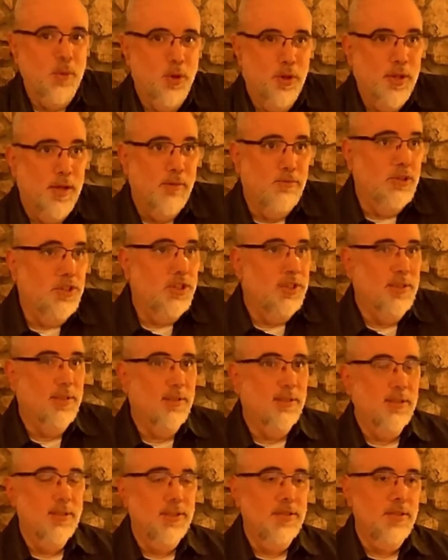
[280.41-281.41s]
that was
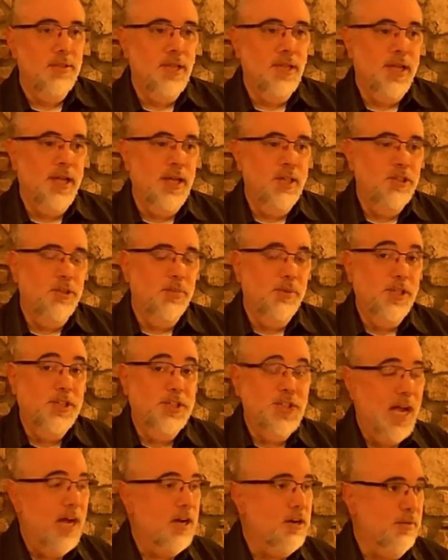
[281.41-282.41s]
to be
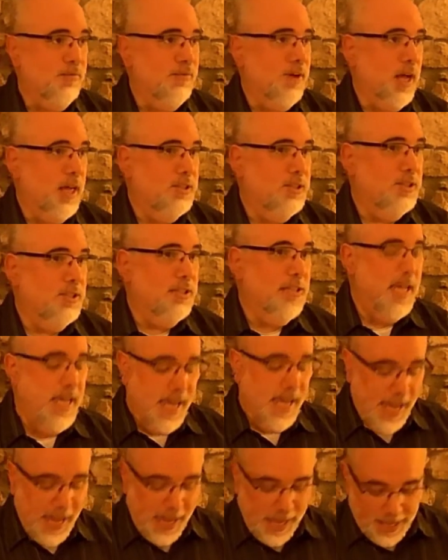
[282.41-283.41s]
sacrificed.
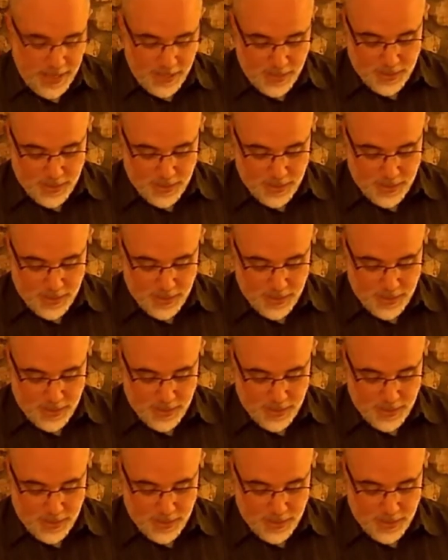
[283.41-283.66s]
And